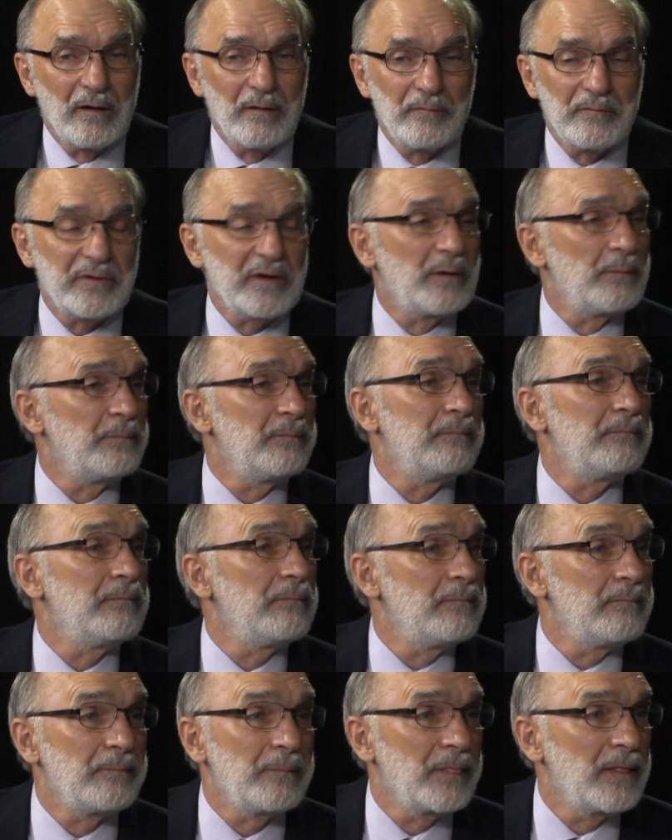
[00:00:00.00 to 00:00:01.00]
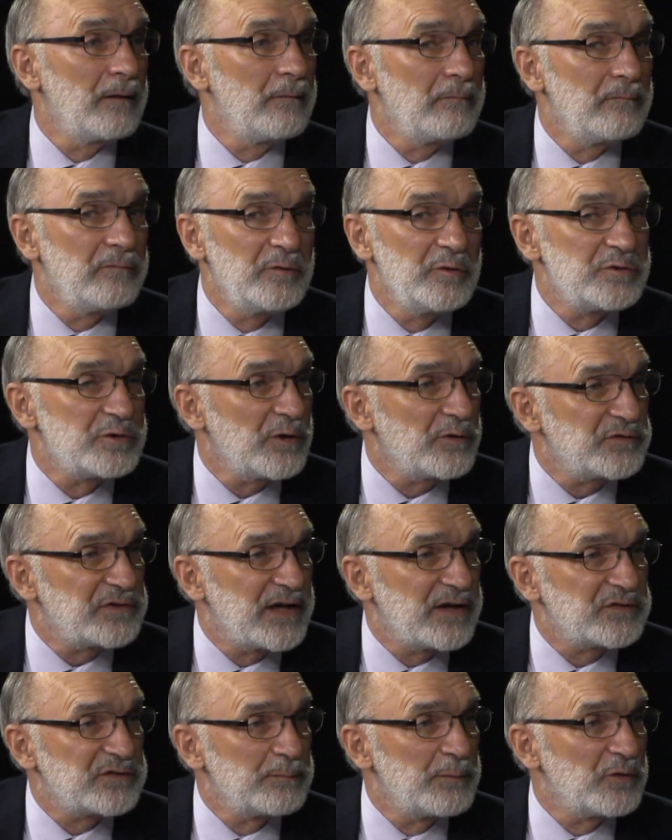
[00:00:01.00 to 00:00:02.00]
you know, New Jersey
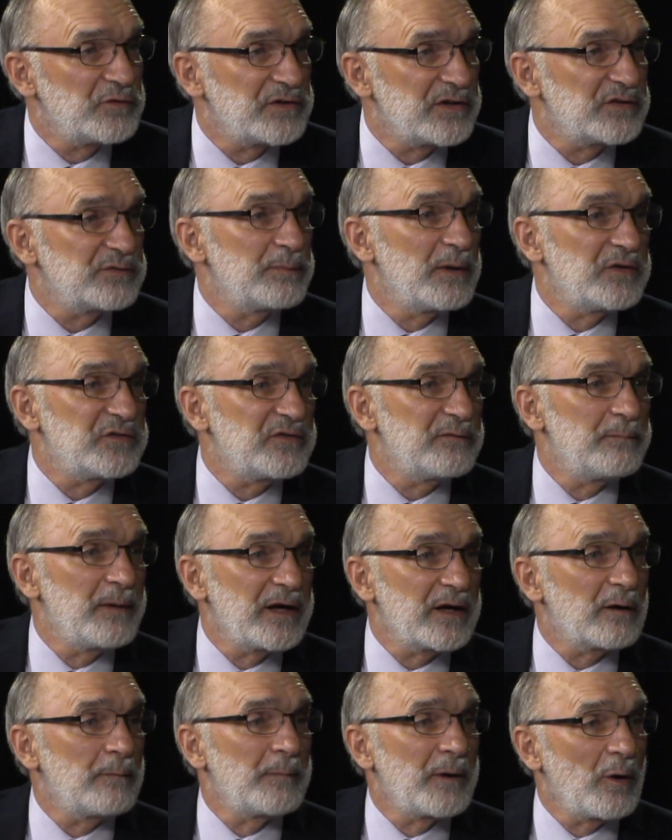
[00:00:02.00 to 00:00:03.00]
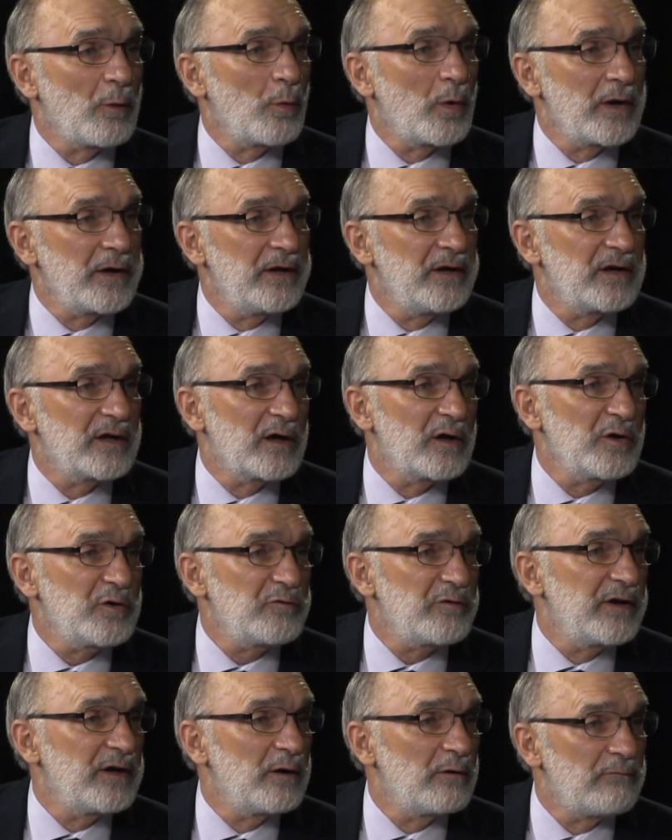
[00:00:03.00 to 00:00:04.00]
has the most expensive medical marijuana in the
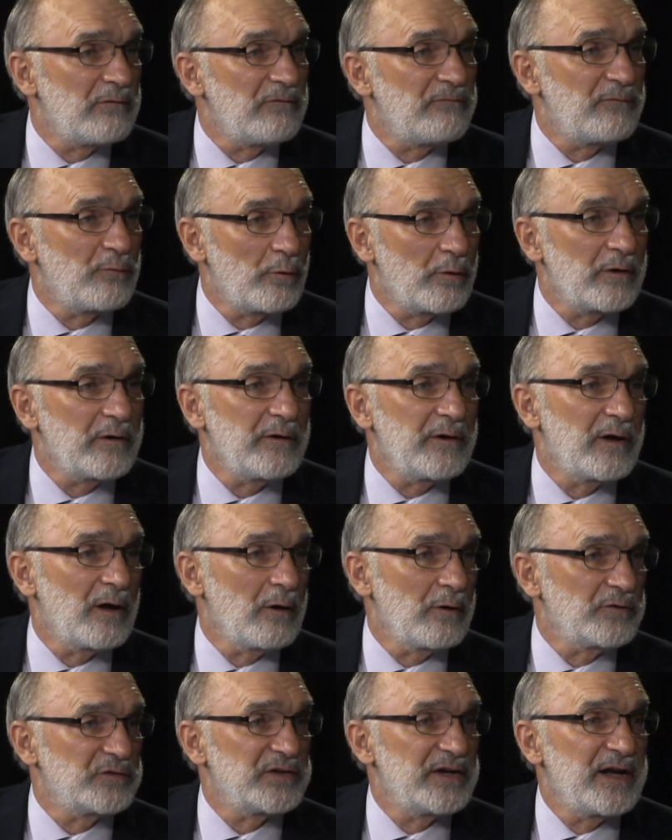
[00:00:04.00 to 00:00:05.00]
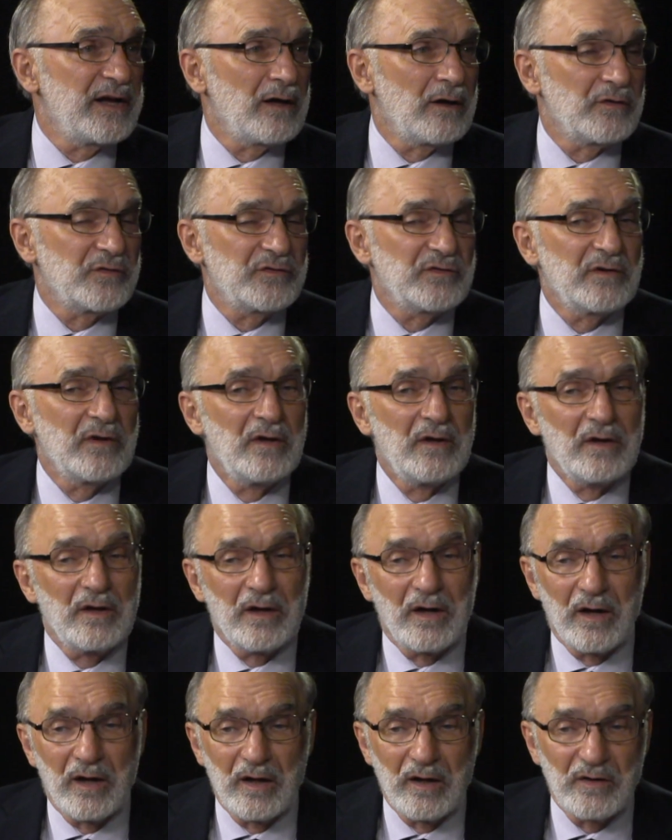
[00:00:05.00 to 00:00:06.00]
country at over $400 an ounce.
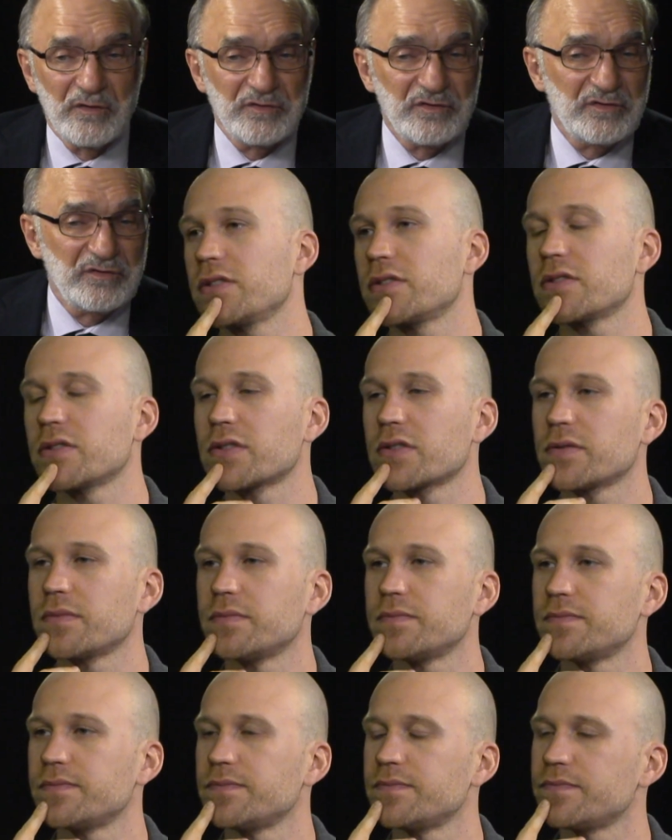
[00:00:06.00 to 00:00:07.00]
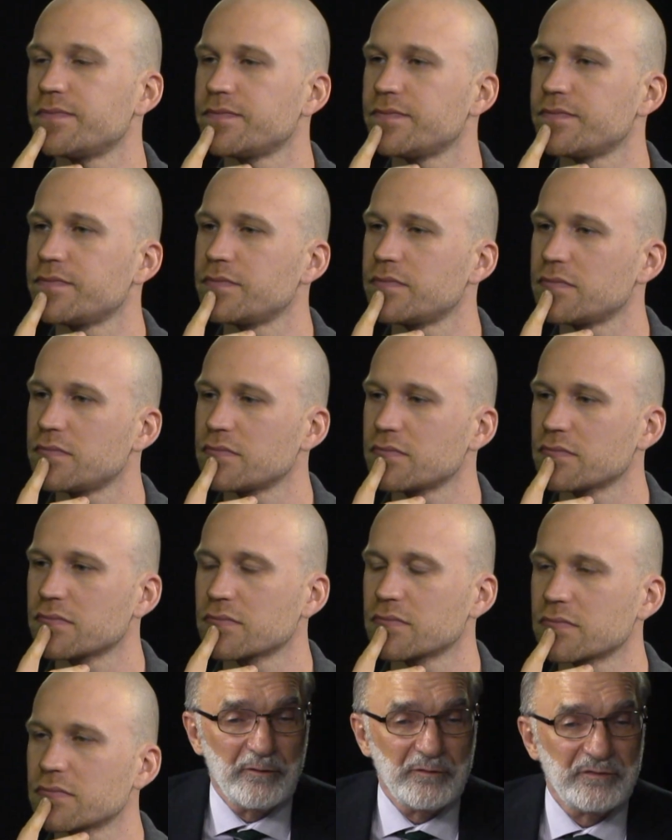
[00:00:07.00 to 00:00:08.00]
So you know,
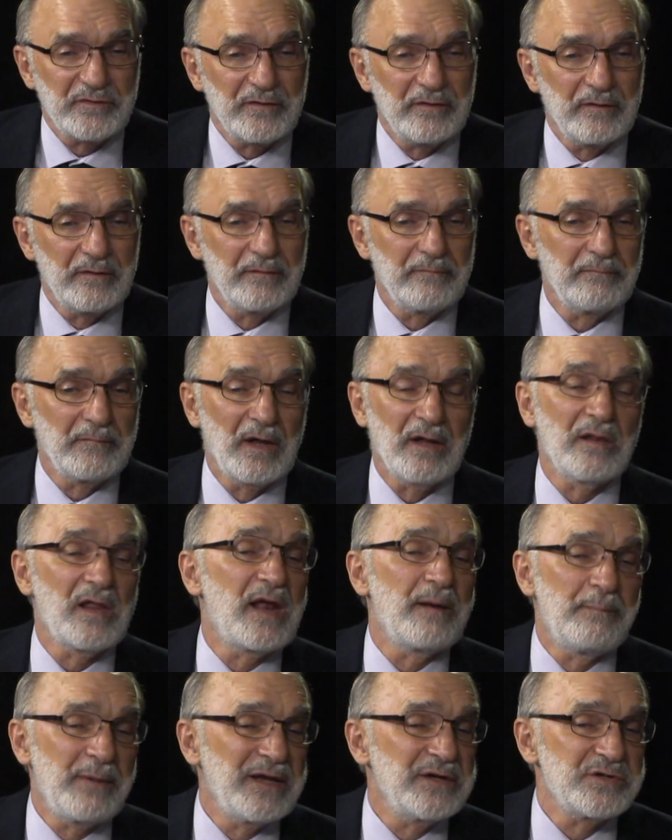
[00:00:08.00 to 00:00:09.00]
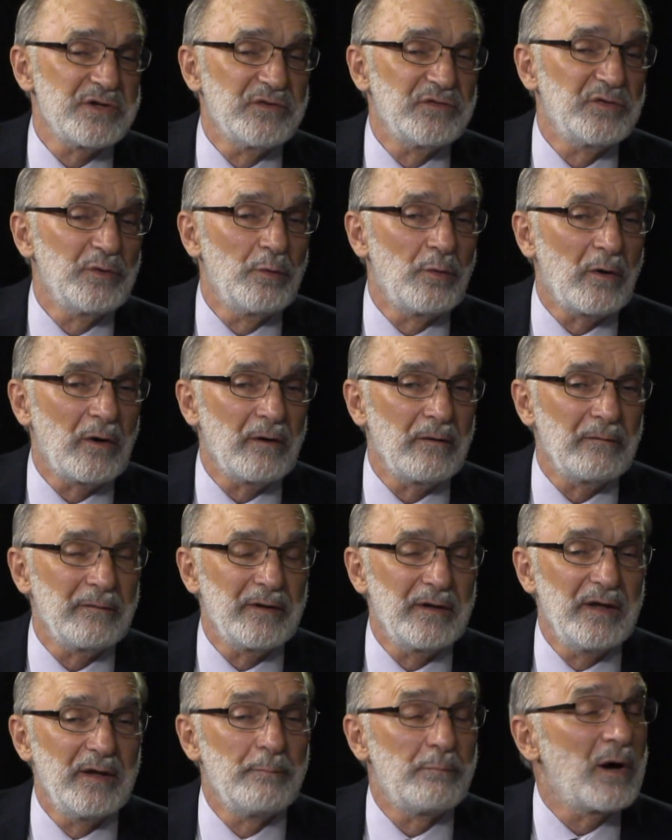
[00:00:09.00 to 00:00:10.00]
here's a lot of patients who are
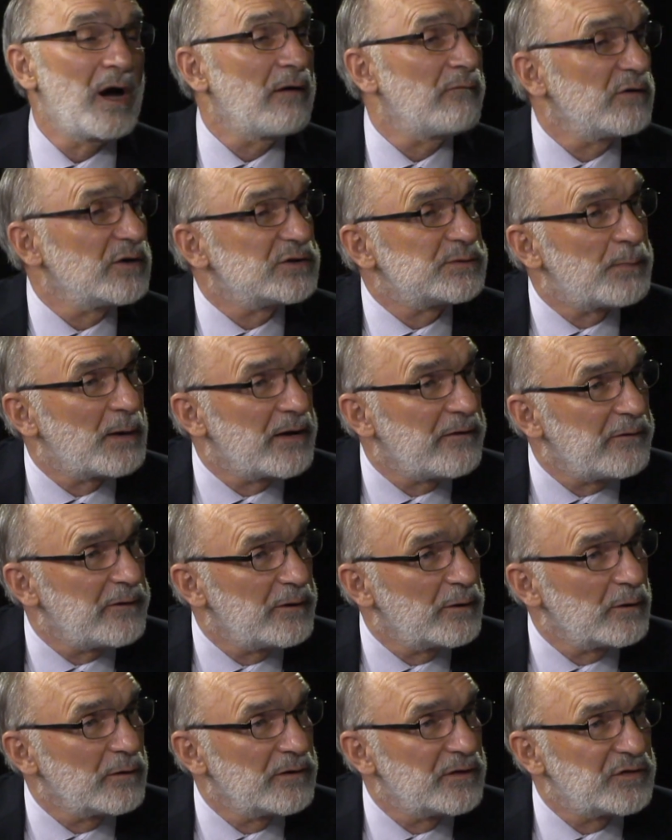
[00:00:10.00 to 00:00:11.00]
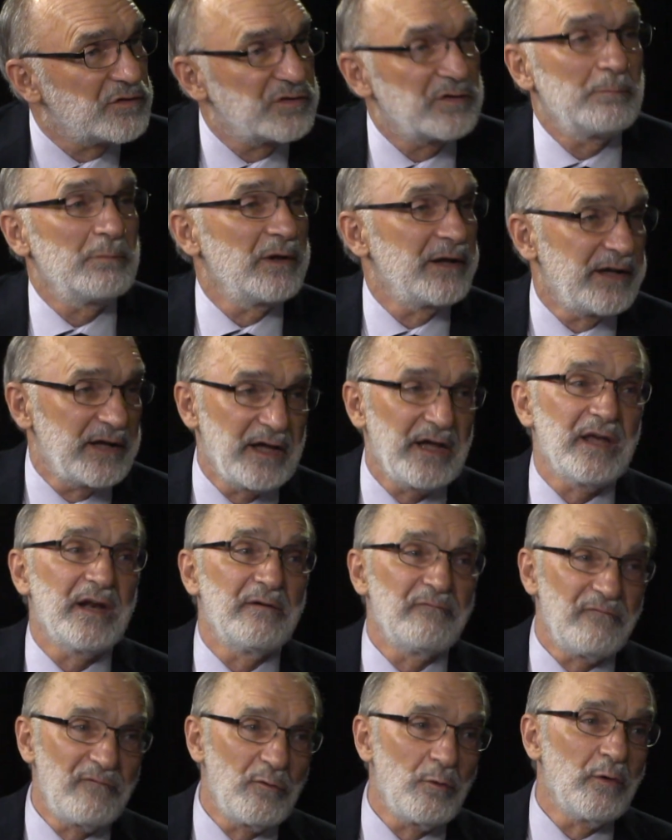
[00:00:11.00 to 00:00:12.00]
impoverished by their illness, simply can't
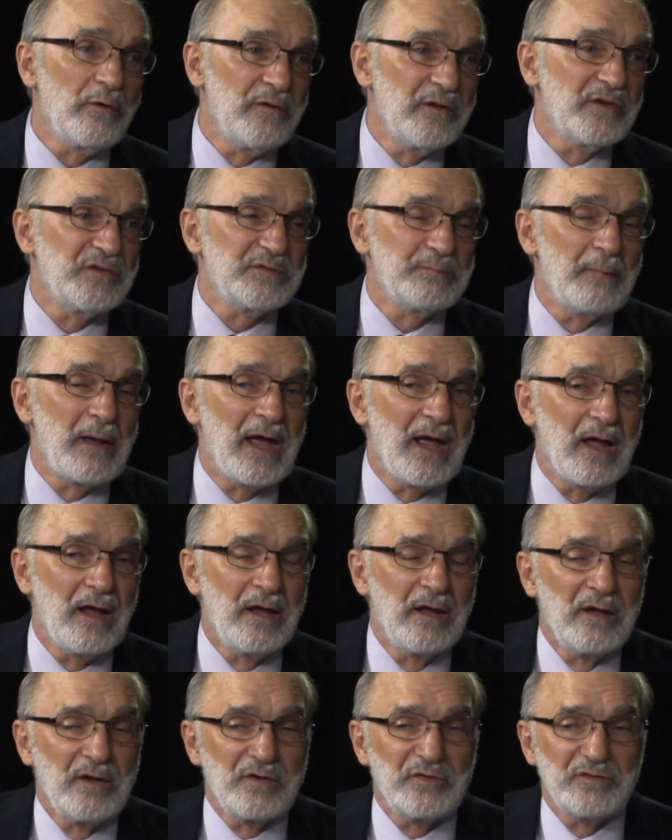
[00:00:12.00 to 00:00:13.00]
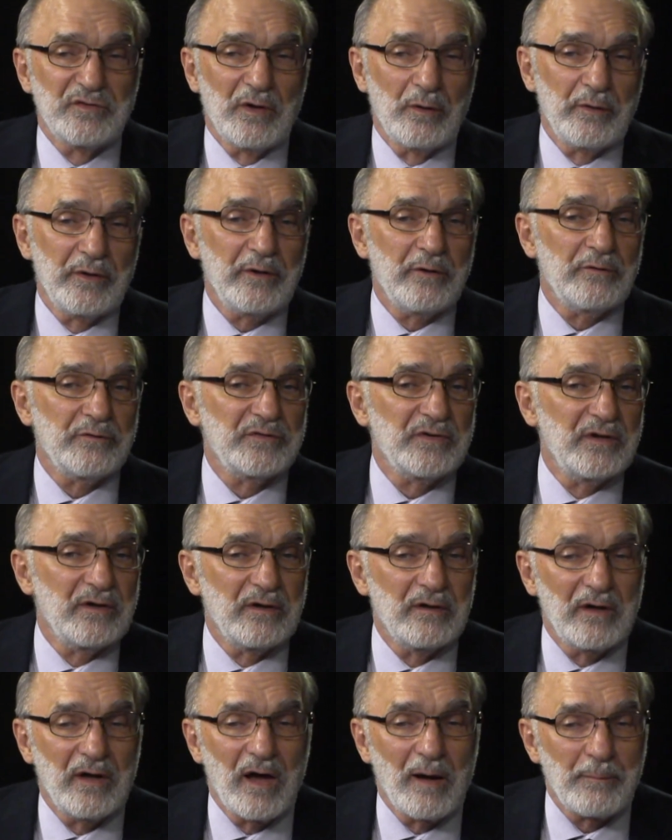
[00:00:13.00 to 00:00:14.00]
afford this, Matt. So here's
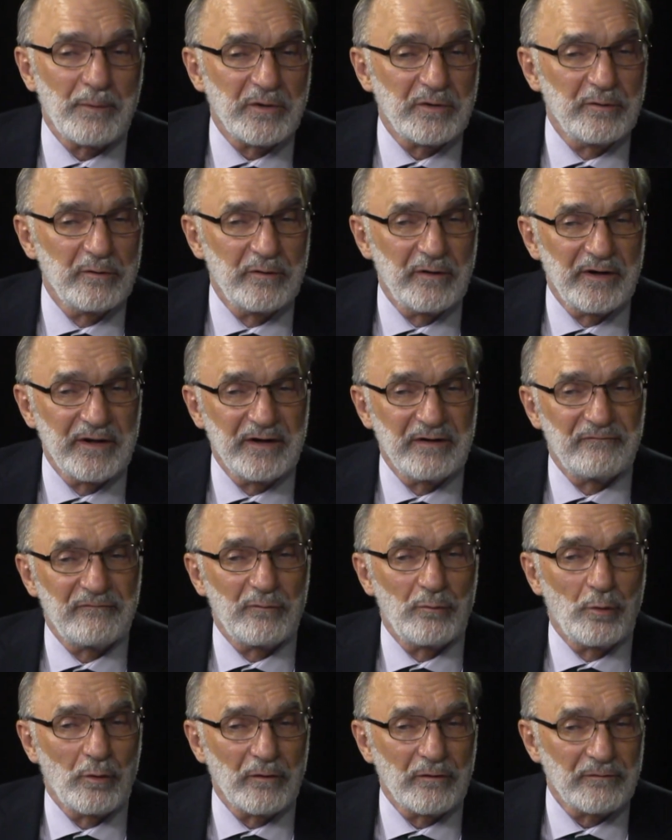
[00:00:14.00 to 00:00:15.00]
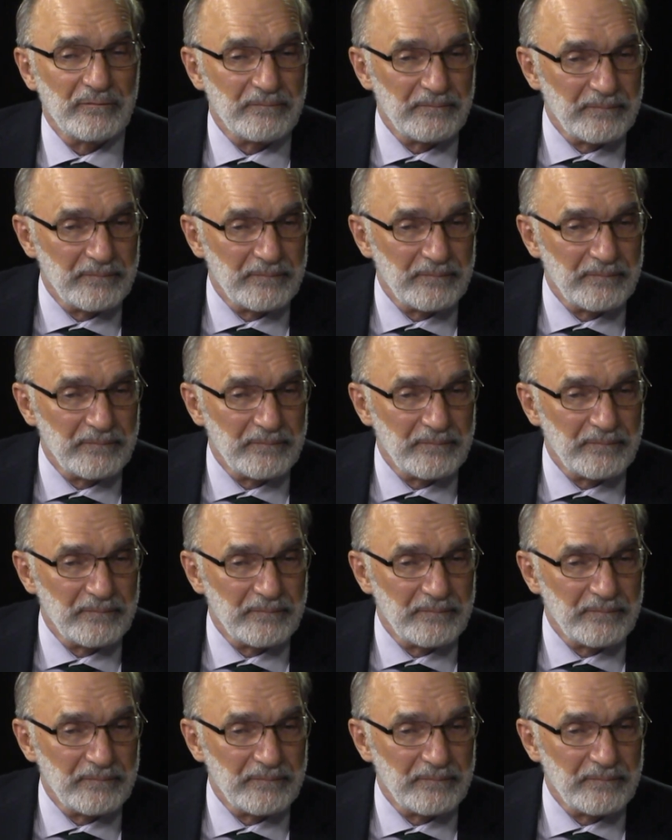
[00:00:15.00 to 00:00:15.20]
an opportunity for